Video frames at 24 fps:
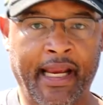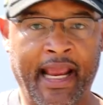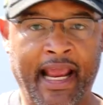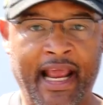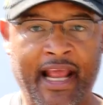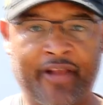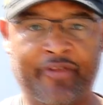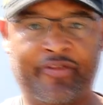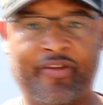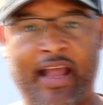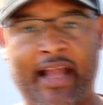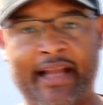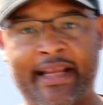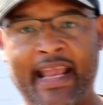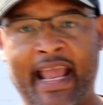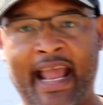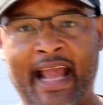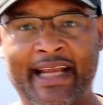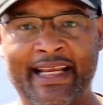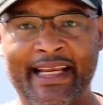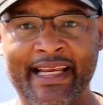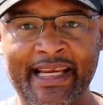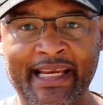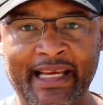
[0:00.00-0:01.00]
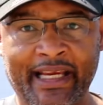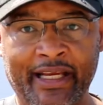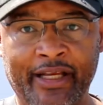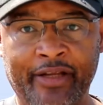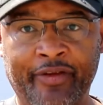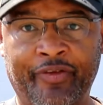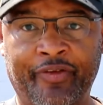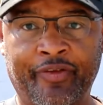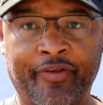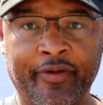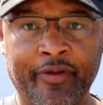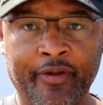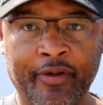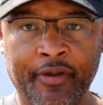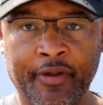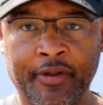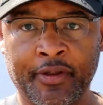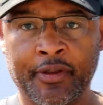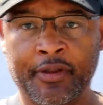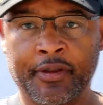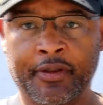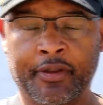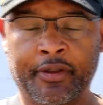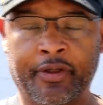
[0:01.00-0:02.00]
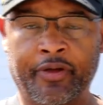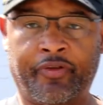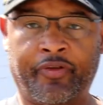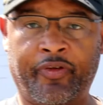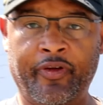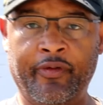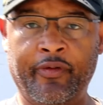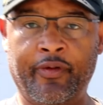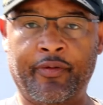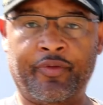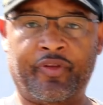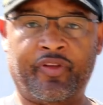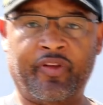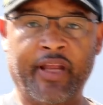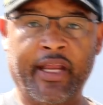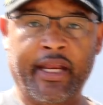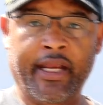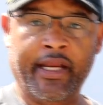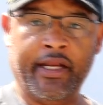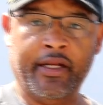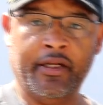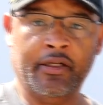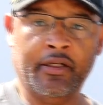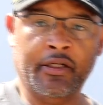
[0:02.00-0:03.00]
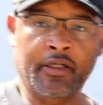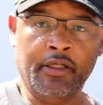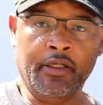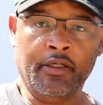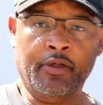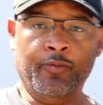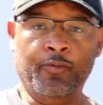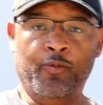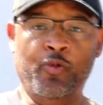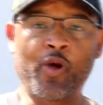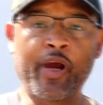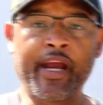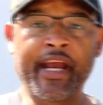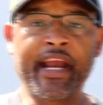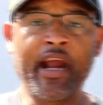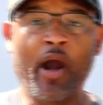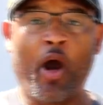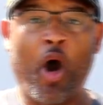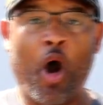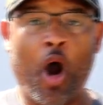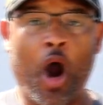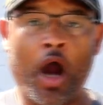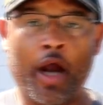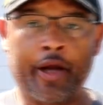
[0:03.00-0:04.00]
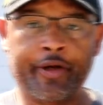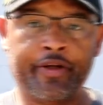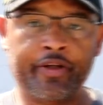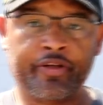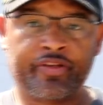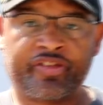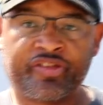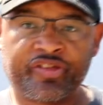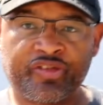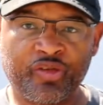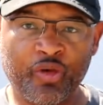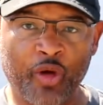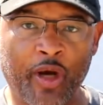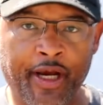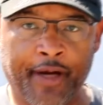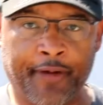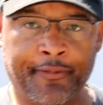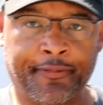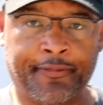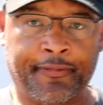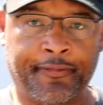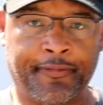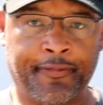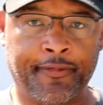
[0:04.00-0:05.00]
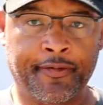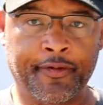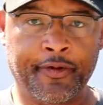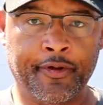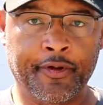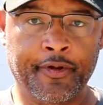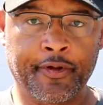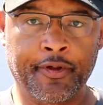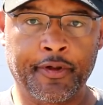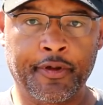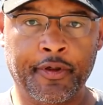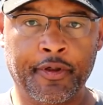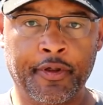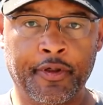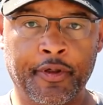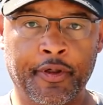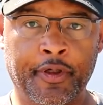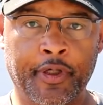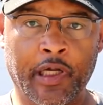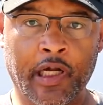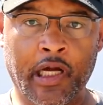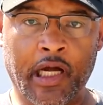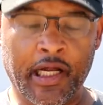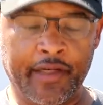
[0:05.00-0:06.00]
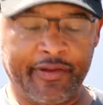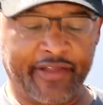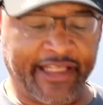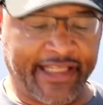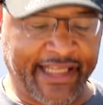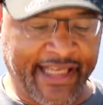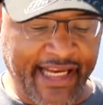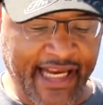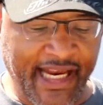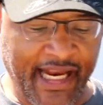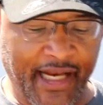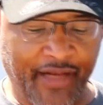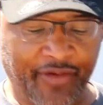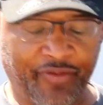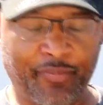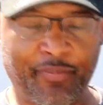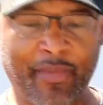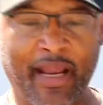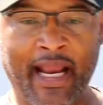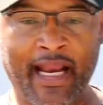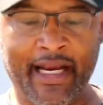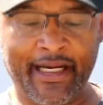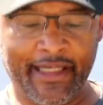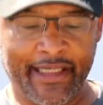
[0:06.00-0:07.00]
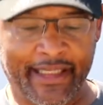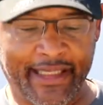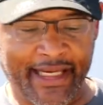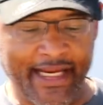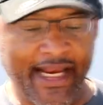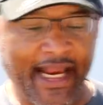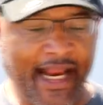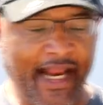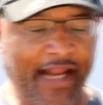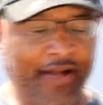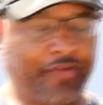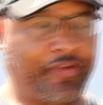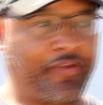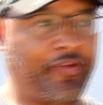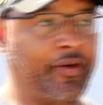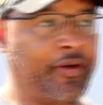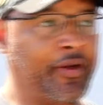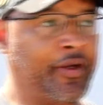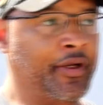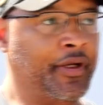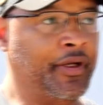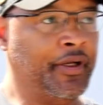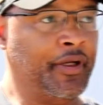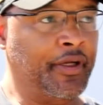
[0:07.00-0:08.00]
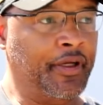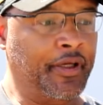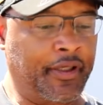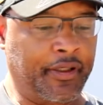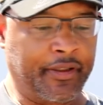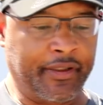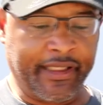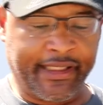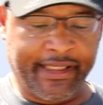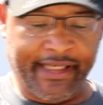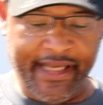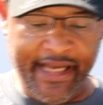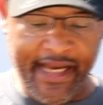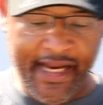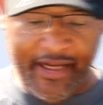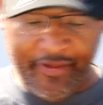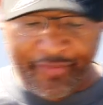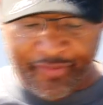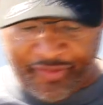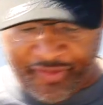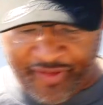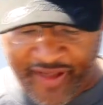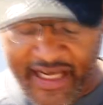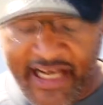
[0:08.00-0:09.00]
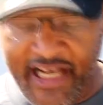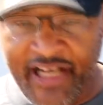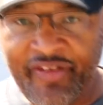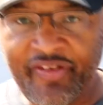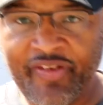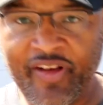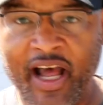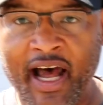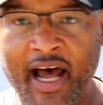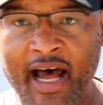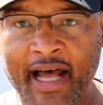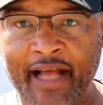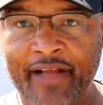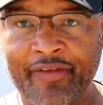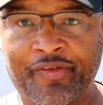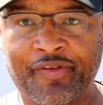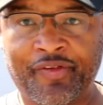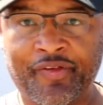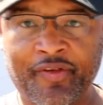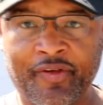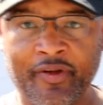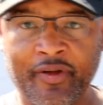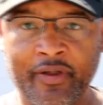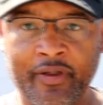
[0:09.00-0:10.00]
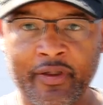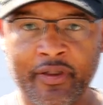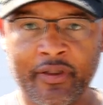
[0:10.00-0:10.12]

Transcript: as I got his. You see what I'm saying? We are the strength of the kids, man. The kids, the kids sees us